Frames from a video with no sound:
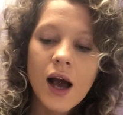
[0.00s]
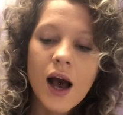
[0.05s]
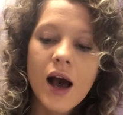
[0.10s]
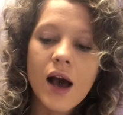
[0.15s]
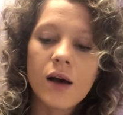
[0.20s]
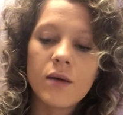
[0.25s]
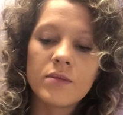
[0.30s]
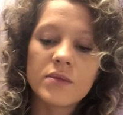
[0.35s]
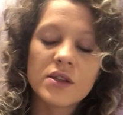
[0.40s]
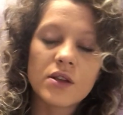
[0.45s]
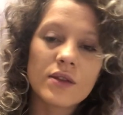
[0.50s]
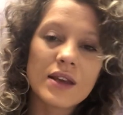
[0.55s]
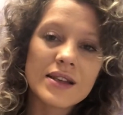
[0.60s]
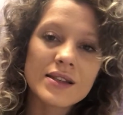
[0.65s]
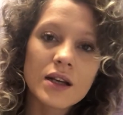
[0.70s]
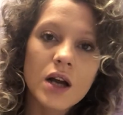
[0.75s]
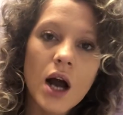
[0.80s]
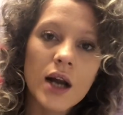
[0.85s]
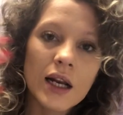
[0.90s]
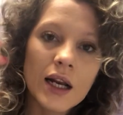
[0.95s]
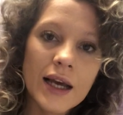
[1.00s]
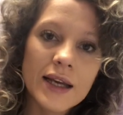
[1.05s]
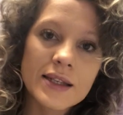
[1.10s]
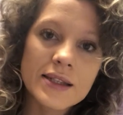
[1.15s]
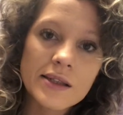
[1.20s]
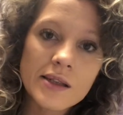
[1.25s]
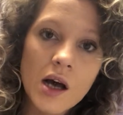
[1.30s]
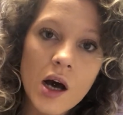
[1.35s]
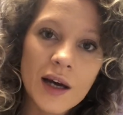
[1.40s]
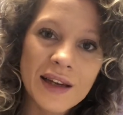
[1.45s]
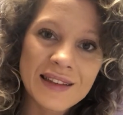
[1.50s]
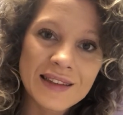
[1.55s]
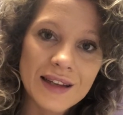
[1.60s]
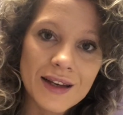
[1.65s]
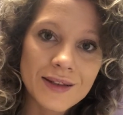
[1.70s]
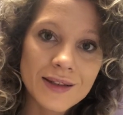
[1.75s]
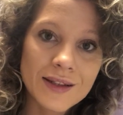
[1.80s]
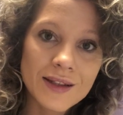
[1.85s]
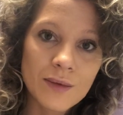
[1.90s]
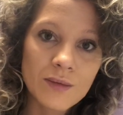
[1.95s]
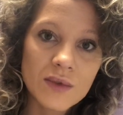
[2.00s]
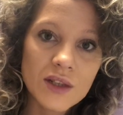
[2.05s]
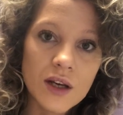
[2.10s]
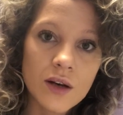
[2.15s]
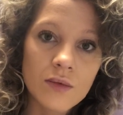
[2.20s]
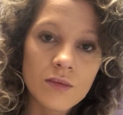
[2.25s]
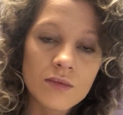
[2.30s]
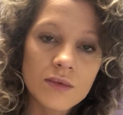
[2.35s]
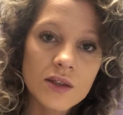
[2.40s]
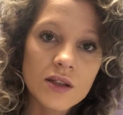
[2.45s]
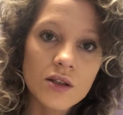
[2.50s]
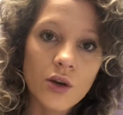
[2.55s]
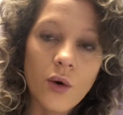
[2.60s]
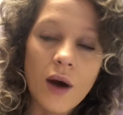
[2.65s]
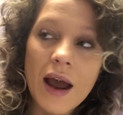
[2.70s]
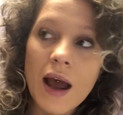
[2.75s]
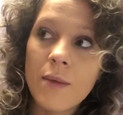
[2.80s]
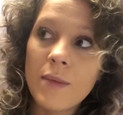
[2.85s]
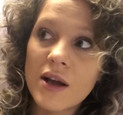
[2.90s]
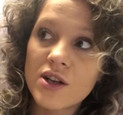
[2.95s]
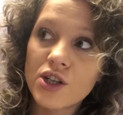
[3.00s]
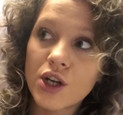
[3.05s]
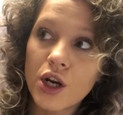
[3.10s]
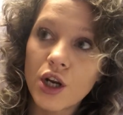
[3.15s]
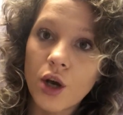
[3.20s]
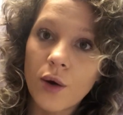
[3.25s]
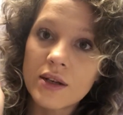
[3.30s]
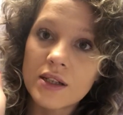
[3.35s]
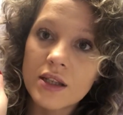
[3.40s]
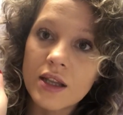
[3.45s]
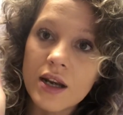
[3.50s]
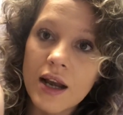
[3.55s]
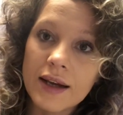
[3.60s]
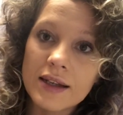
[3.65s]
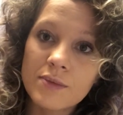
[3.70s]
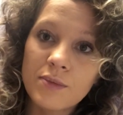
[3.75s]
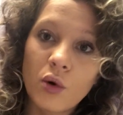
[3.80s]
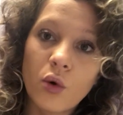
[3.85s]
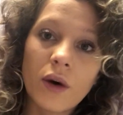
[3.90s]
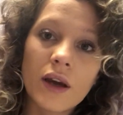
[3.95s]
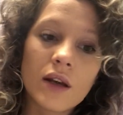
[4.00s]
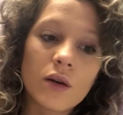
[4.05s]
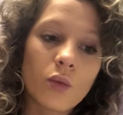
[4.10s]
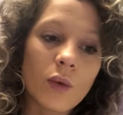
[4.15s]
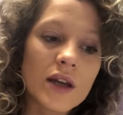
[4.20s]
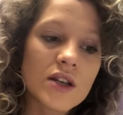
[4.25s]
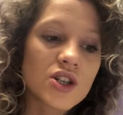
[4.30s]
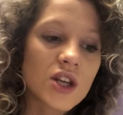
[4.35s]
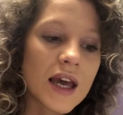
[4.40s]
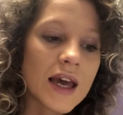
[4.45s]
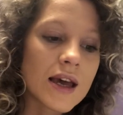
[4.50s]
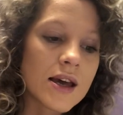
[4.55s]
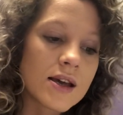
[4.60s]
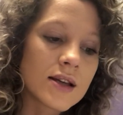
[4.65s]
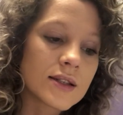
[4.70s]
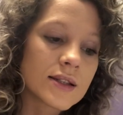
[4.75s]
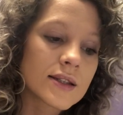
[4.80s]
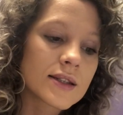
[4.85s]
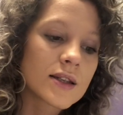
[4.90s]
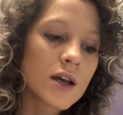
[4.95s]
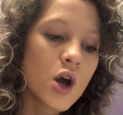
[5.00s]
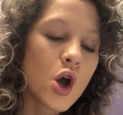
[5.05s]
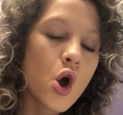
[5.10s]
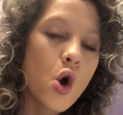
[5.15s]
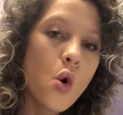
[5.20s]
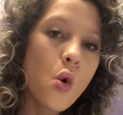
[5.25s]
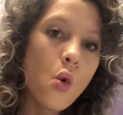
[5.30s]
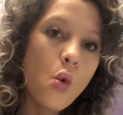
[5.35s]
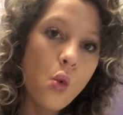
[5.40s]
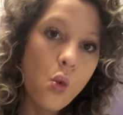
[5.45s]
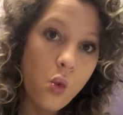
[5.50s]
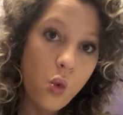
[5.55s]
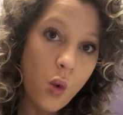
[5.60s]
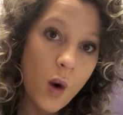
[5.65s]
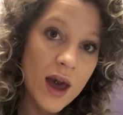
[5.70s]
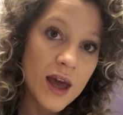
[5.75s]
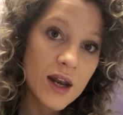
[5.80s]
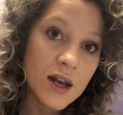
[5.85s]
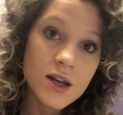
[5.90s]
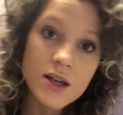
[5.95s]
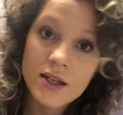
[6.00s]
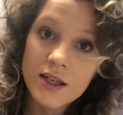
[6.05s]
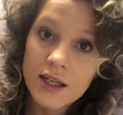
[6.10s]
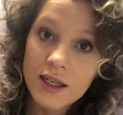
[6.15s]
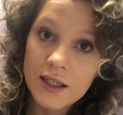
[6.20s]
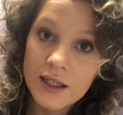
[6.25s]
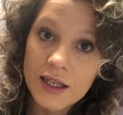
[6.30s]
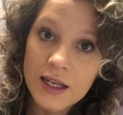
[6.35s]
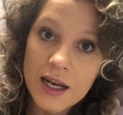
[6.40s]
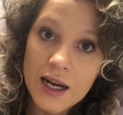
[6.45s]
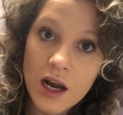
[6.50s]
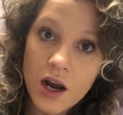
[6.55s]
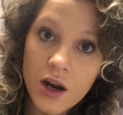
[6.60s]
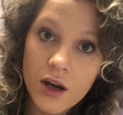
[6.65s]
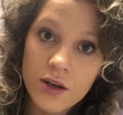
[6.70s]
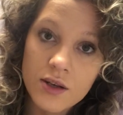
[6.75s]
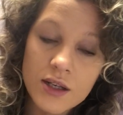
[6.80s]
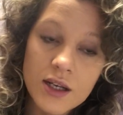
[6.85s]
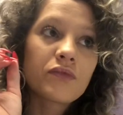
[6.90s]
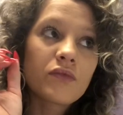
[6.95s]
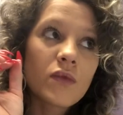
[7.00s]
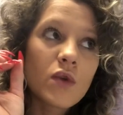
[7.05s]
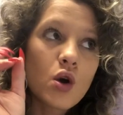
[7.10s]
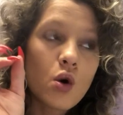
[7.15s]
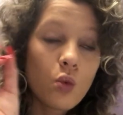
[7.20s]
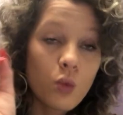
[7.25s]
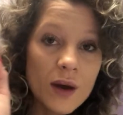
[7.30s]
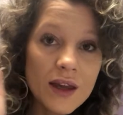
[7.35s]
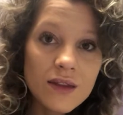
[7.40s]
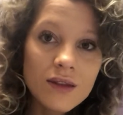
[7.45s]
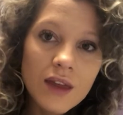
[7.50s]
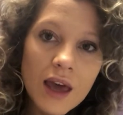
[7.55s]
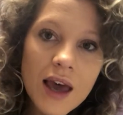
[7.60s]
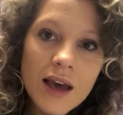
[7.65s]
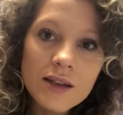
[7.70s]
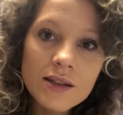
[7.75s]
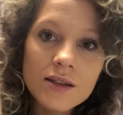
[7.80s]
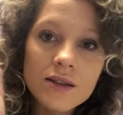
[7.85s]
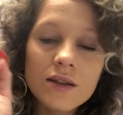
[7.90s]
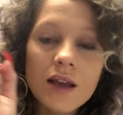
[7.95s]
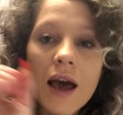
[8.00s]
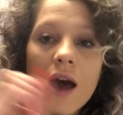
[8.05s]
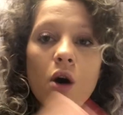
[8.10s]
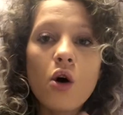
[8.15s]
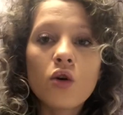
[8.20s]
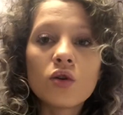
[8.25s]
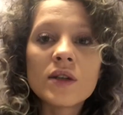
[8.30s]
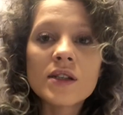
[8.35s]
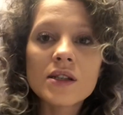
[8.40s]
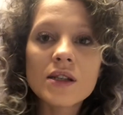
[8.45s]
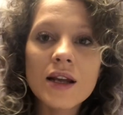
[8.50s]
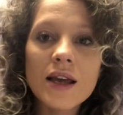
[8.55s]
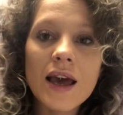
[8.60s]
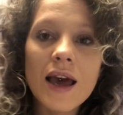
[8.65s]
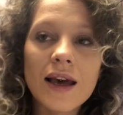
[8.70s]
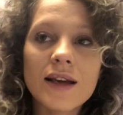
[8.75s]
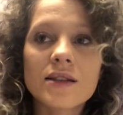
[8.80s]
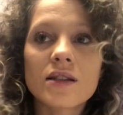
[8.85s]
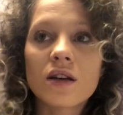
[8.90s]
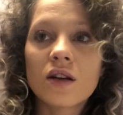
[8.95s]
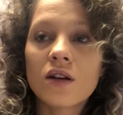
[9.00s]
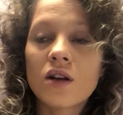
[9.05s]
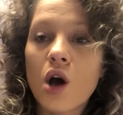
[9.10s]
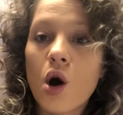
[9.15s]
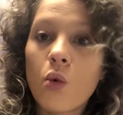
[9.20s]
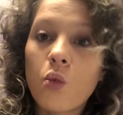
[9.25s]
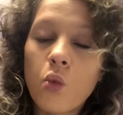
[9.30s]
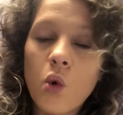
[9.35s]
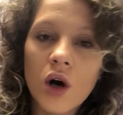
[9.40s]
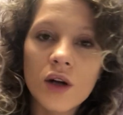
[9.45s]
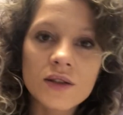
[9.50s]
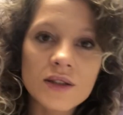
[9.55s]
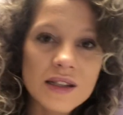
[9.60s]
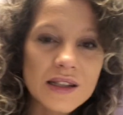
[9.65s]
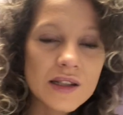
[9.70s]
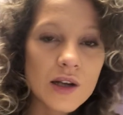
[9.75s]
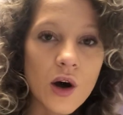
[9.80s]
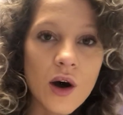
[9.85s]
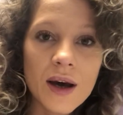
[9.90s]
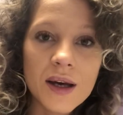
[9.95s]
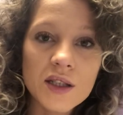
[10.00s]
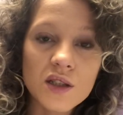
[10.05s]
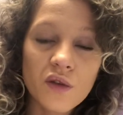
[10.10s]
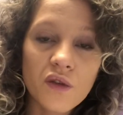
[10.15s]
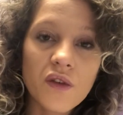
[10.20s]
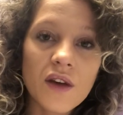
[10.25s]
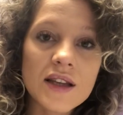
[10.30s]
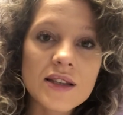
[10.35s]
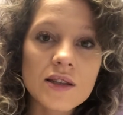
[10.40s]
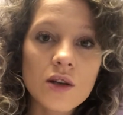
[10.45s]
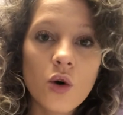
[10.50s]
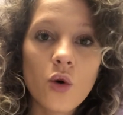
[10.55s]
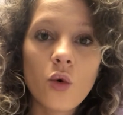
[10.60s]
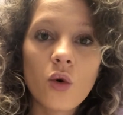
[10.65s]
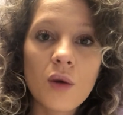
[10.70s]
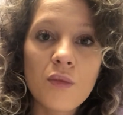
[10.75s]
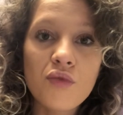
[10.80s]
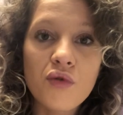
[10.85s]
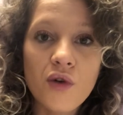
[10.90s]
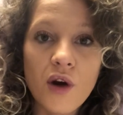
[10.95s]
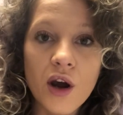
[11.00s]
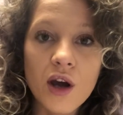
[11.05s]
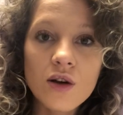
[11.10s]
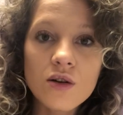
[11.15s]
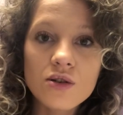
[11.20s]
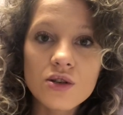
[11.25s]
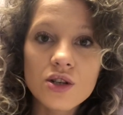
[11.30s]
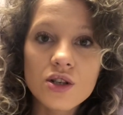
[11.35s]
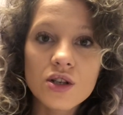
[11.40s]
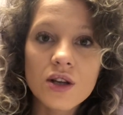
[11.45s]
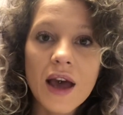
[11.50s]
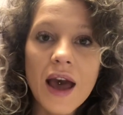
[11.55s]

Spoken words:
So these are kind of like signs and symptoms. So I am actually going to go into the next point, which is when to deload. With this, there honestly isn't a one size fits all approach.